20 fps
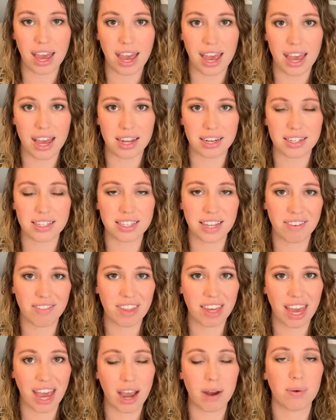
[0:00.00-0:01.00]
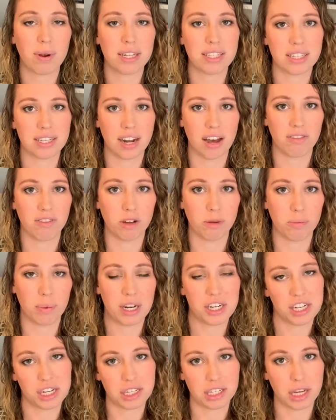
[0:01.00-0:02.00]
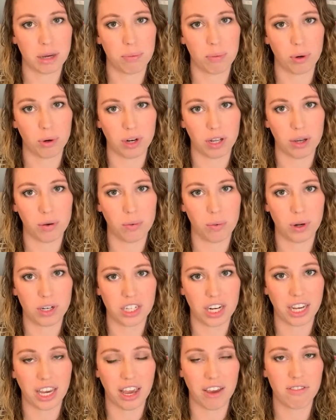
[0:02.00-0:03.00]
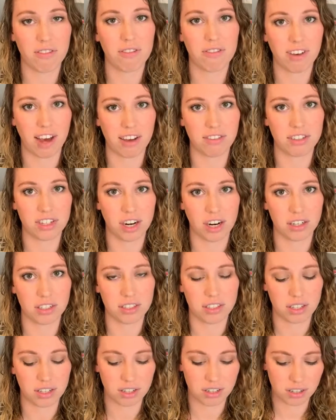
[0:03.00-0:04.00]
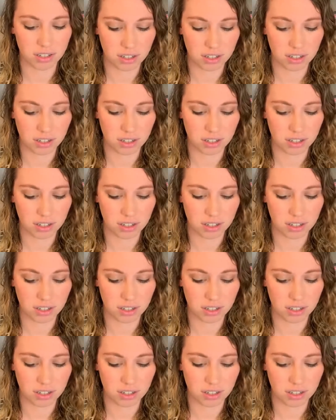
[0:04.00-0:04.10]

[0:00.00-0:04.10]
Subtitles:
And Save the Cat Writes a Novel by Jessica Brody, which I gave 5 stars.